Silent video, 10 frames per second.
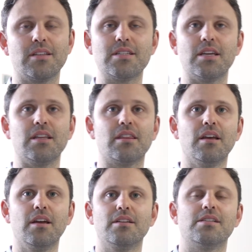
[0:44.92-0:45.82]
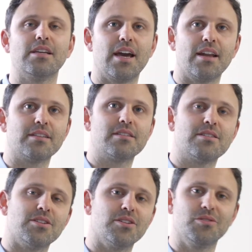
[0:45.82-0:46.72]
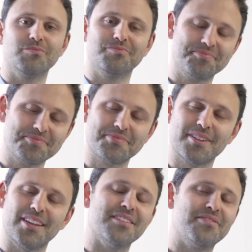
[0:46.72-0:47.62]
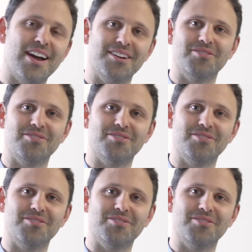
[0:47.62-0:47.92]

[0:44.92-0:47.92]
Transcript: the teeth to get us to the final